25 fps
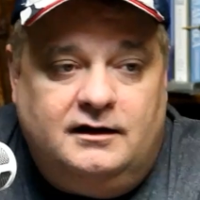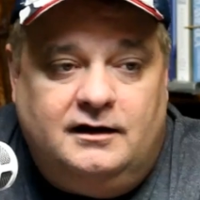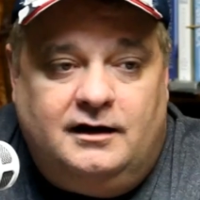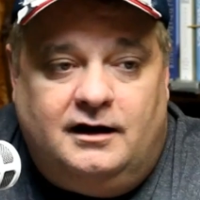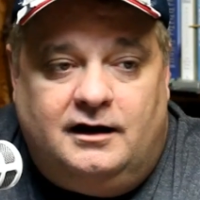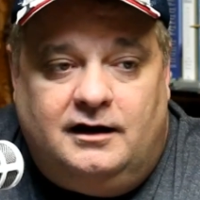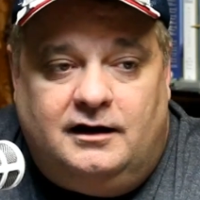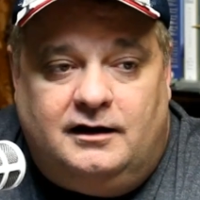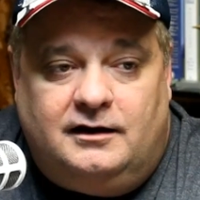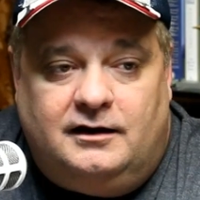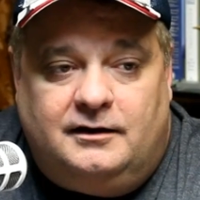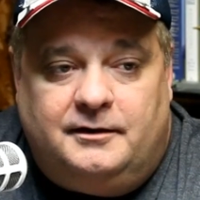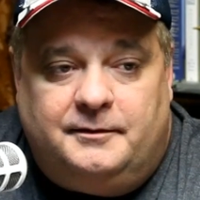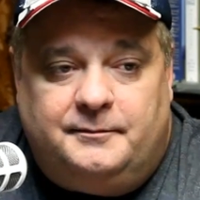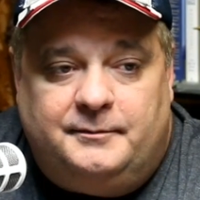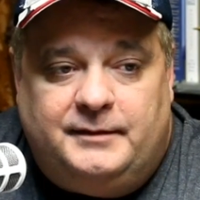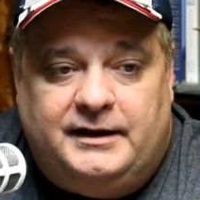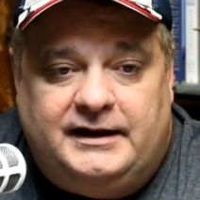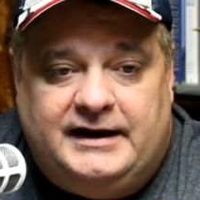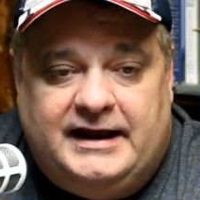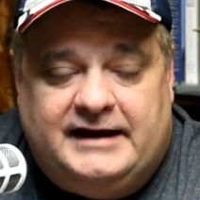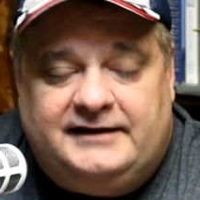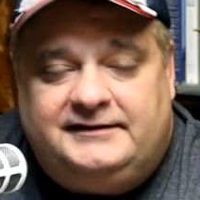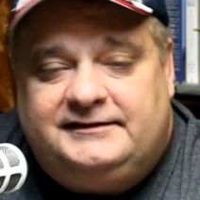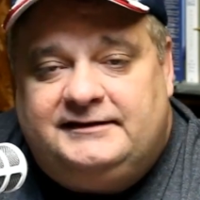Um,
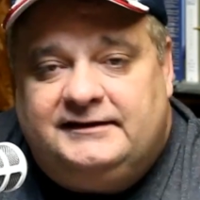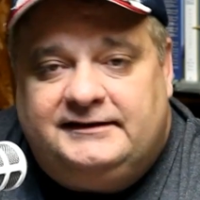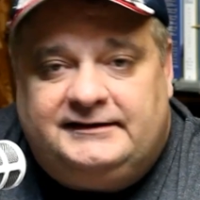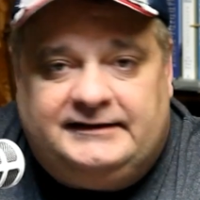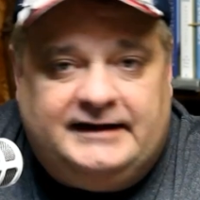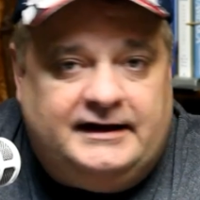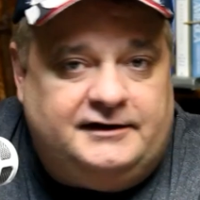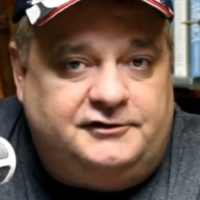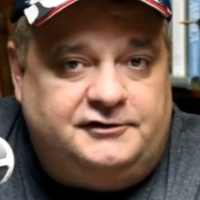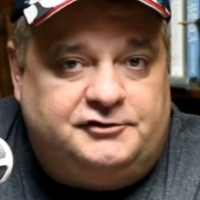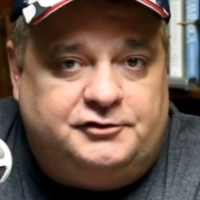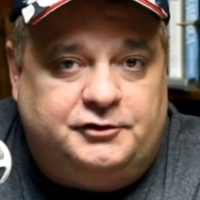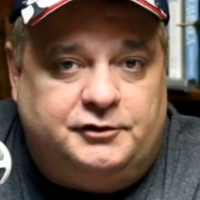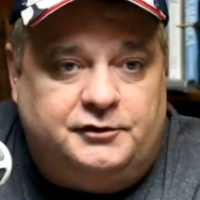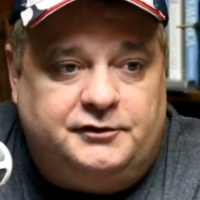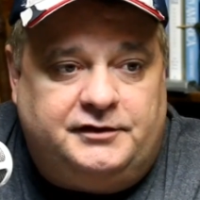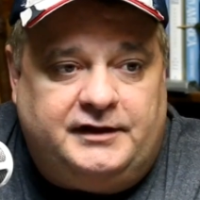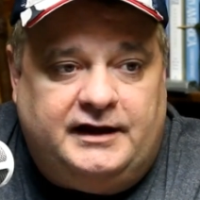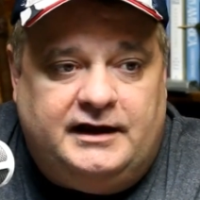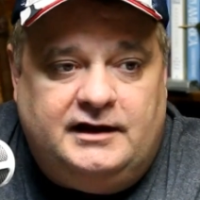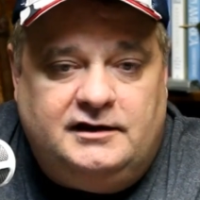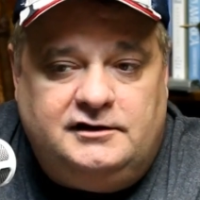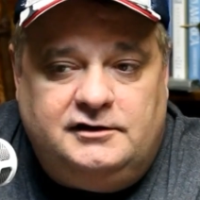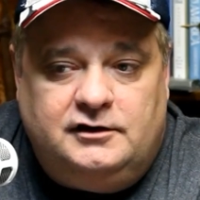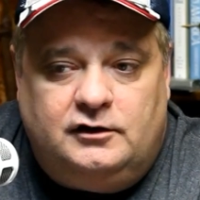and that's the sad truth.
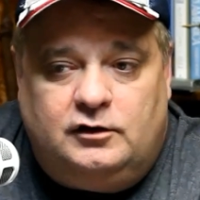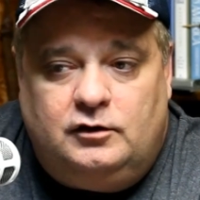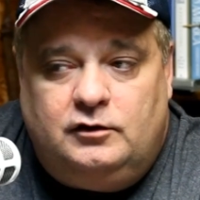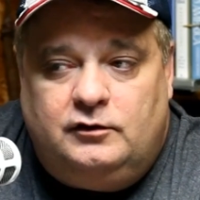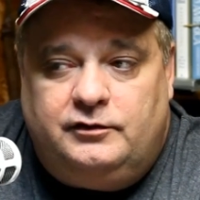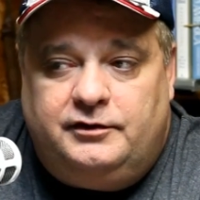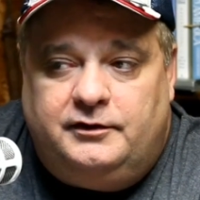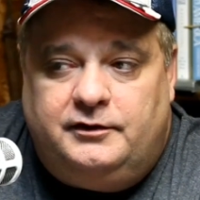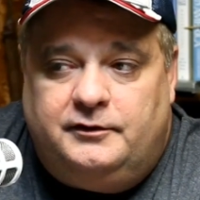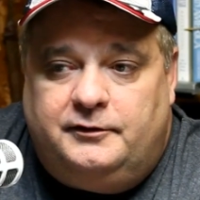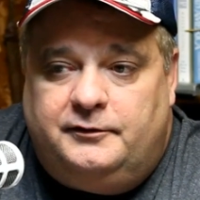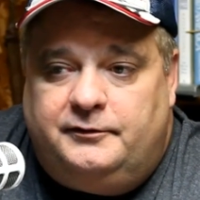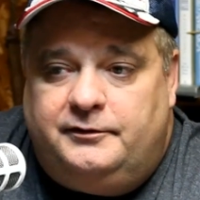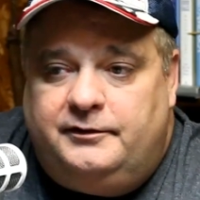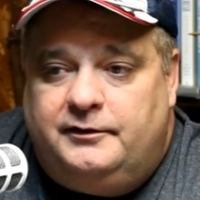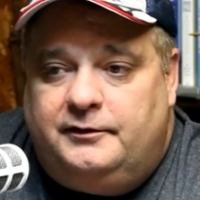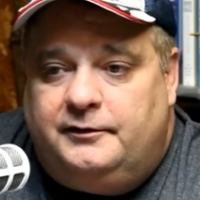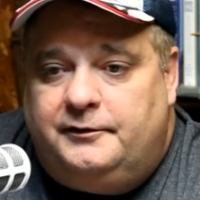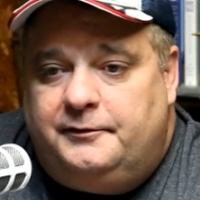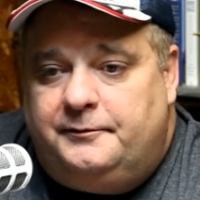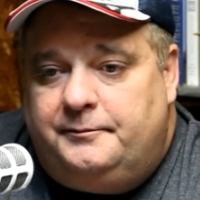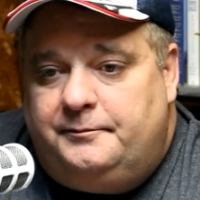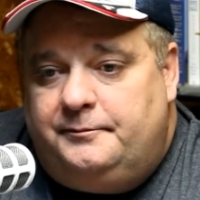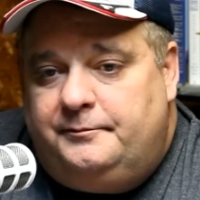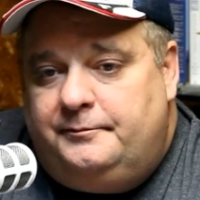And you know, the,
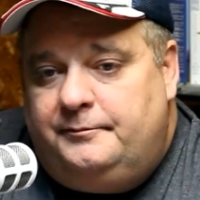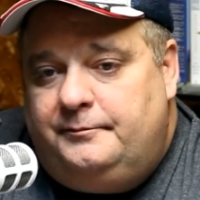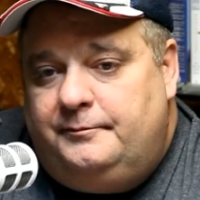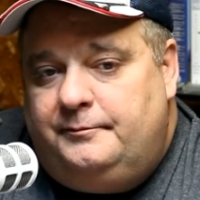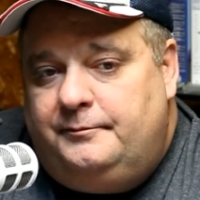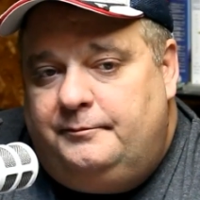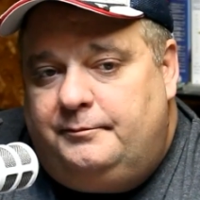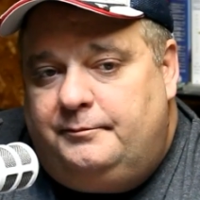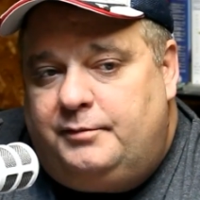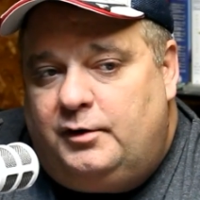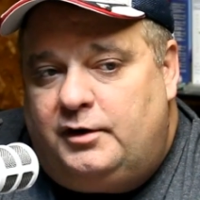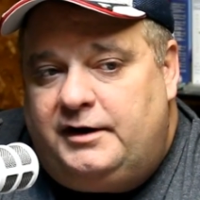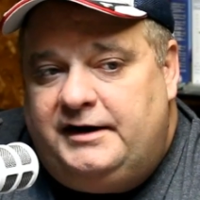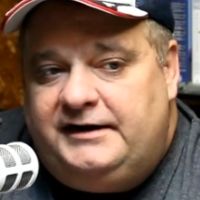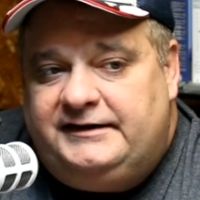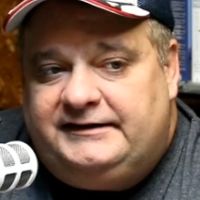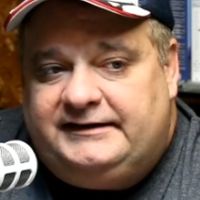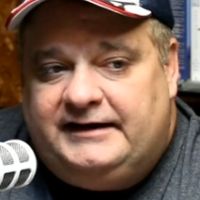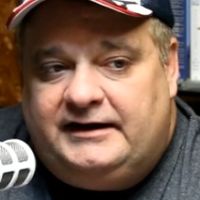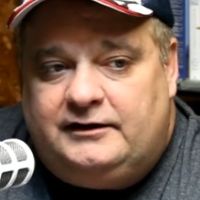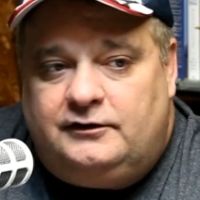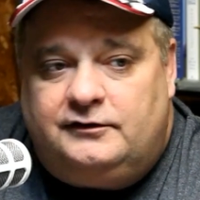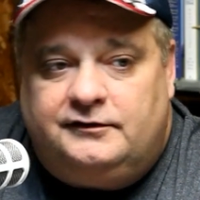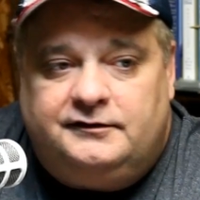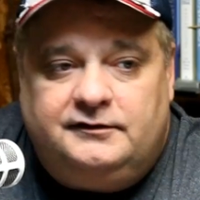the Bernie
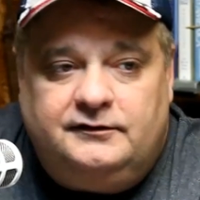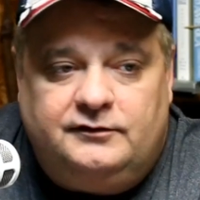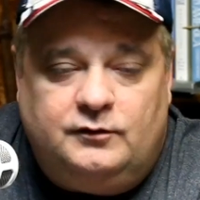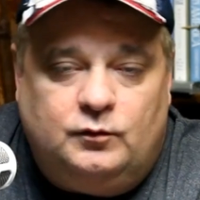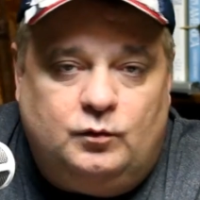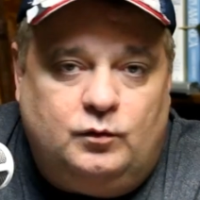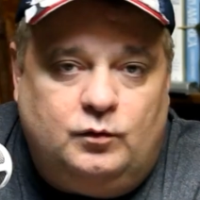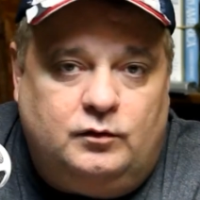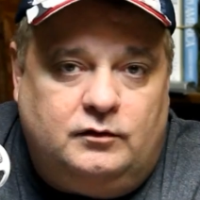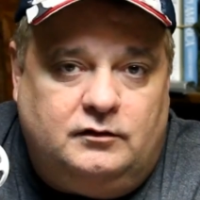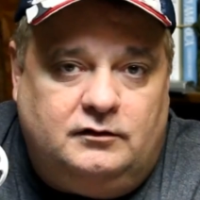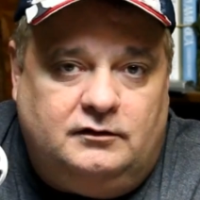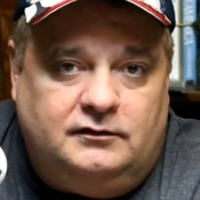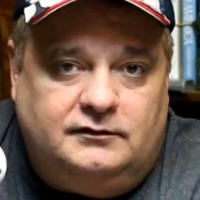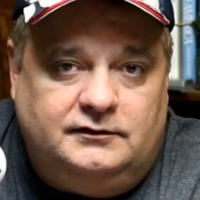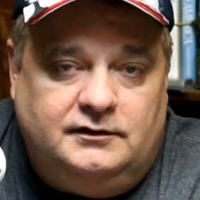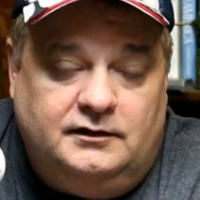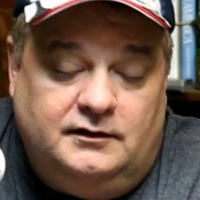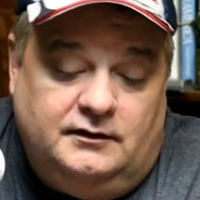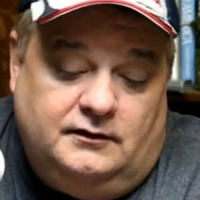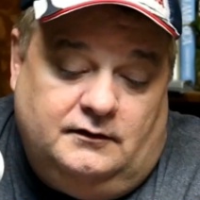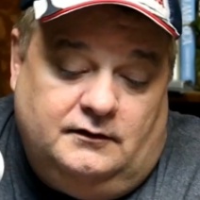Sanders of the world,